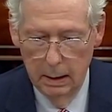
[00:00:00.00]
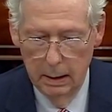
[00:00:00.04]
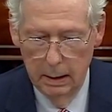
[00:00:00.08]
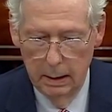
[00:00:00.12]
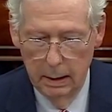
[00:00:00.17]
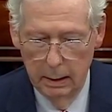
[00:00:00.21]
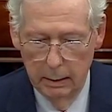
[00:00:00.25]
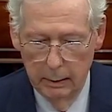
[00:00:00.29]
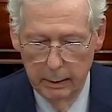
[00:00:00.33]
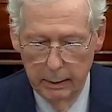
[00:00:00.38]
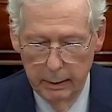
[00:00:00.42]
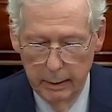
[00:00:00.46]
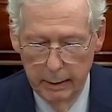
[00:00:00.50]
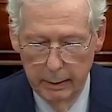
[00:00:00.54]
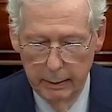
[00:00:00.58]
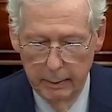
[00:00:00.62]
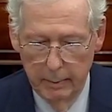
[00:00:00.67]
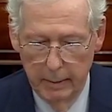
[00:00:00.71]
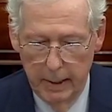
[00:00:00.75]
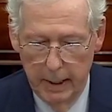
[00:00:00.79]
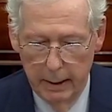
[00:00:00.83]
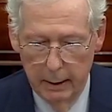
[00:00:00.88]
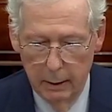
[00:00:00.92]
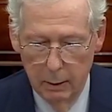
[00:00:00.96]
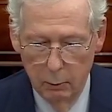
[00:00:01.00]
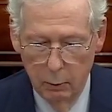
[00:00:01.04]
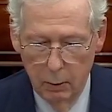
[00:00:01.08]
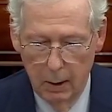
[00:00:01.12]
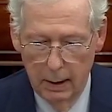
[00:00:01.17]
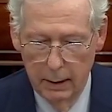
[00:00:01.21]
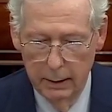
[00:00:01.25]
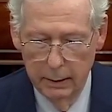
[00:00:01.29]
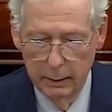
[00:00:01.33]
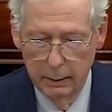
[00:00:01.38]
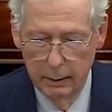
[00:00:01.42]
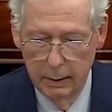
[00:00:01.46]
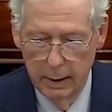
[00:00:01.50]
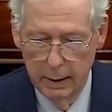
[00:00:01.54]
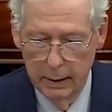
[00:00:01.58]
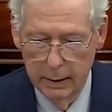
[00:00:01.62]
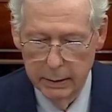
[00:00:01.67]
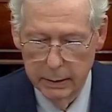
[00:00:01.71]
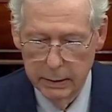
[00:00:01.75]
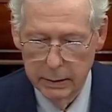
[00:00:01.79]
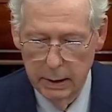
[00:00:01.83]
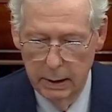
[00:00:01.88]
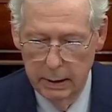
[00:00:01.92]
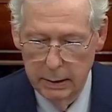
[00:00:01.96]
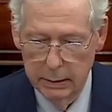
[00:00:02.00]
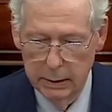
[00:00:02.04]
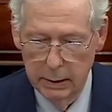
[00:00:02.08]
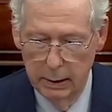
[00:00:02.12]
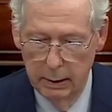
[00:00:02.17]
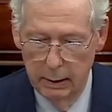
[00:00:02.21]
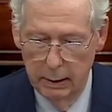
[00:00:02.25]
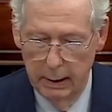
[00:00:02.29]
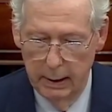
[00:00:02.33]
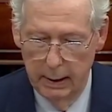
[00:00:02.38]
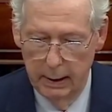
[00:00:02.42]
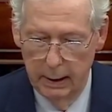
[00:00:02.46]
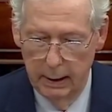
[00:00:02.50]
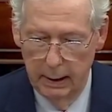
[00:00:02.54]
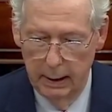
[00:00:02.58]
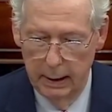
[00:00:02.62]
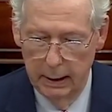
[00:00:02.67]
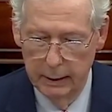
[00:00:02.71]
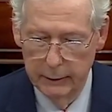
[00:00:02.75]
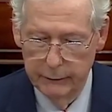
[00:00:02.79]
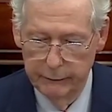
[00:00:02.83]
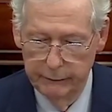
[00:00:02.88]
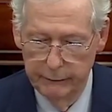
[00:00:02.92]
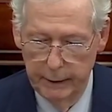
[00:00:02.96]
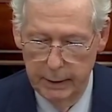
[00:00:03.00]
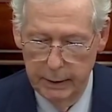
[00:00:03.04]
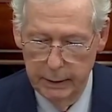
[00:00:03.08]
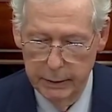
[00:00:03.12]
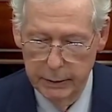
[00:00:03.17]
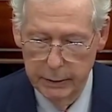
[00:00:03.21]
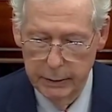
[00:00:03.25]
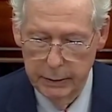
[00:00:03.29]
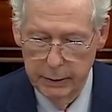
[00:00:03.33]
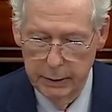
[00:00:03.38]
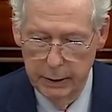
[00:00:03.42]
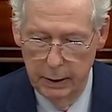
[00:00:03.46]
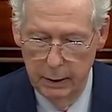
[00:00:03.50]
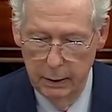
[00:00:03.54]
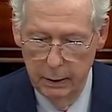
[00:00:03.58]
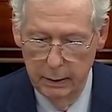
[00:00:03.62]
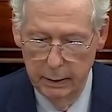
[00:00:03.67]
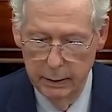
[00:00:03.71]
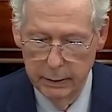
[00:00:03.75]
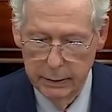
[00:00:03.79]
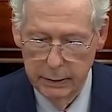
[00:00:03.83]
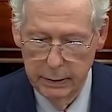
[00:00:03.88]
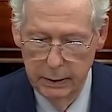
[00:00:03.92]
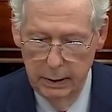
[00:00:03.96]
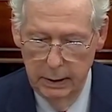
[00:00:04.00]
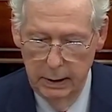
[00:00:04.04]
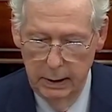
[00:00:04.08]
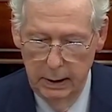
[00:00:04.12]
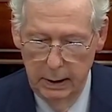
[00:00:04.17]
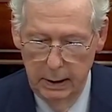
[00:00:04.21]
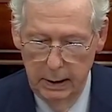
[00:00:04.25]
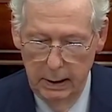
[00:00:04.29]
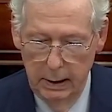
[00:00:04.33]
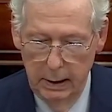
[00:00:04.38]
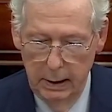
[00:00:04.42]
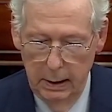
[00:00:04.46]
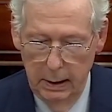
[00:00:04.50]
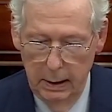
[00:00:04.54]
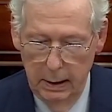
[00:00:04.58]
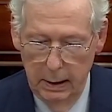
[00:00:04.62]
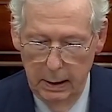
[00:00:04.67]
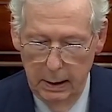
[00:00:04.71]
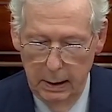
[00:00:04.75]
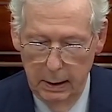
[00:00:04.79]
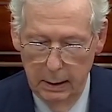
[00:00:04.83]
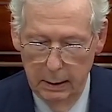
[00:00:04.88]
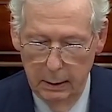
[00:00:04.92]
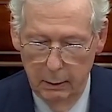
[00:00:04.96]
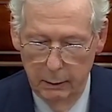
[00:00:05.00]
Now, on another matter, while the United States and our allies face terrorist and